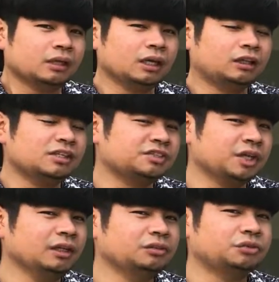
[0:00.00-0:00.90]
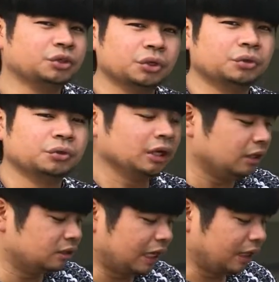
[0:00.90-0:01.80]
It is still true
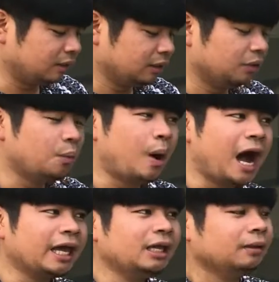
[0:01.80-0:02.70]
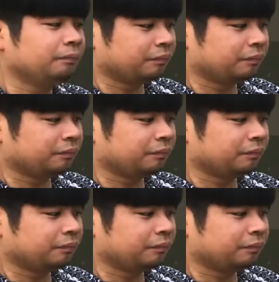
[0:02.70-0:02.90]
that y,